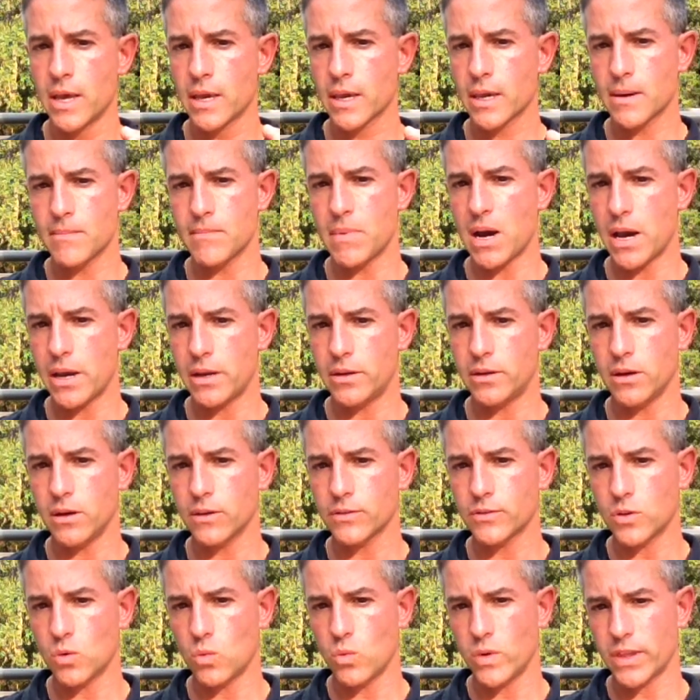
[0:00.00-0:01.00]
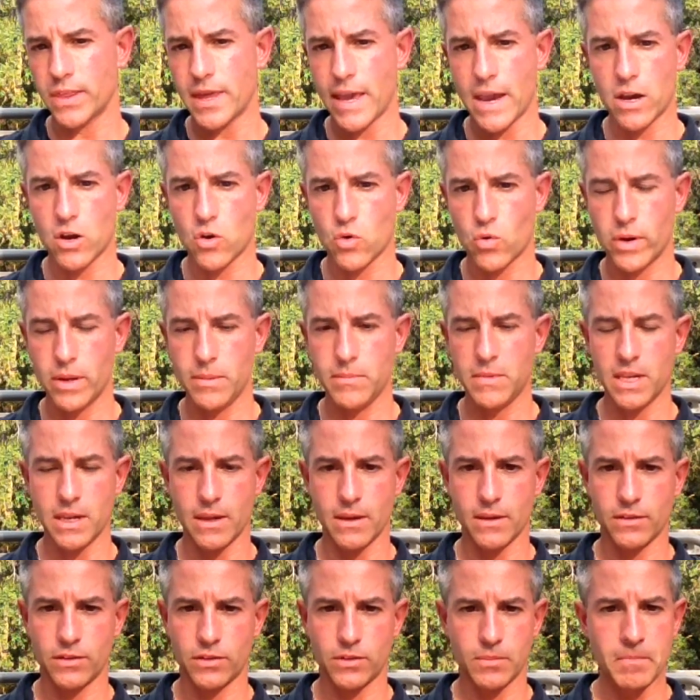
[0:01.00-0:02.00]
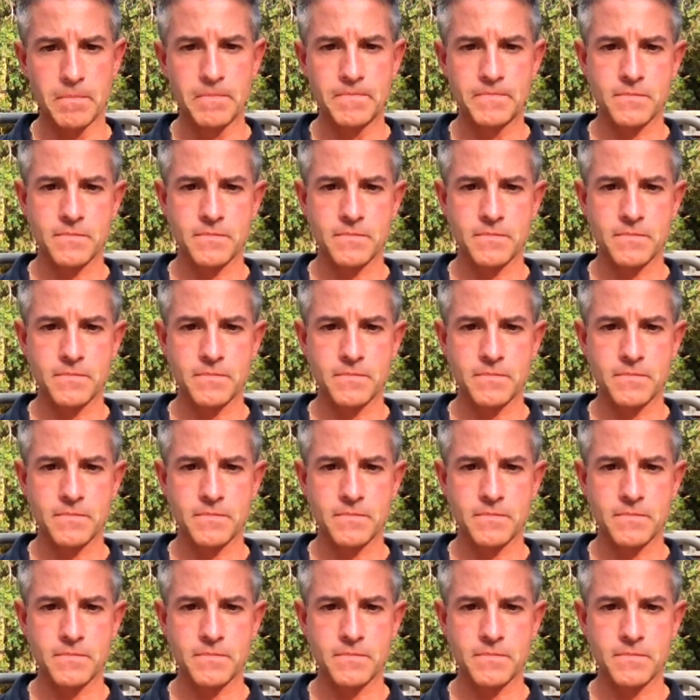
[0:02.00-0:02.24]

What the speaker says: combined also with that creaminess.